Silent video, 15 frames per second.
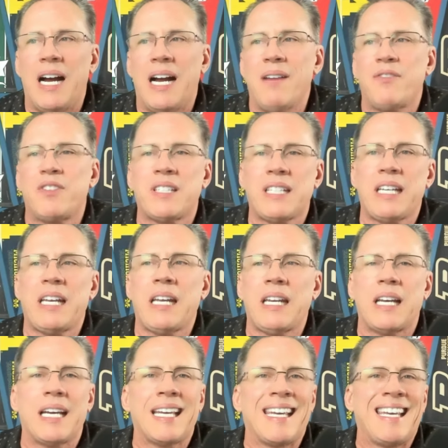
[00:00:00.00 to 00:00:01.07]
I've
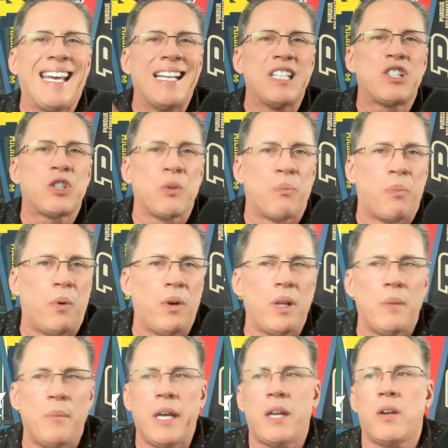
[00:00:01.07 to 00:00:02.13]
seen against the
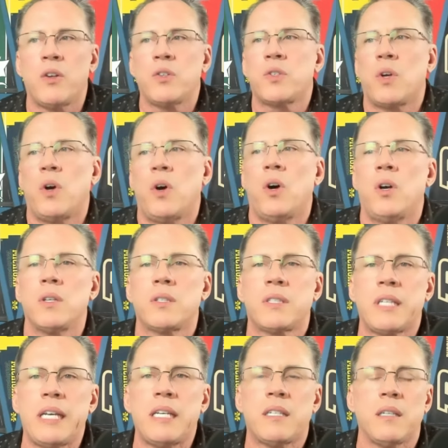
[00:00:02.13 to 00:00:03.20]
Boilermakers all
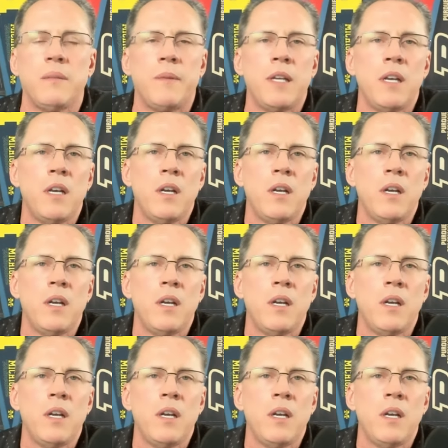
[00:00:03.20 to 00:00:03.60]
season.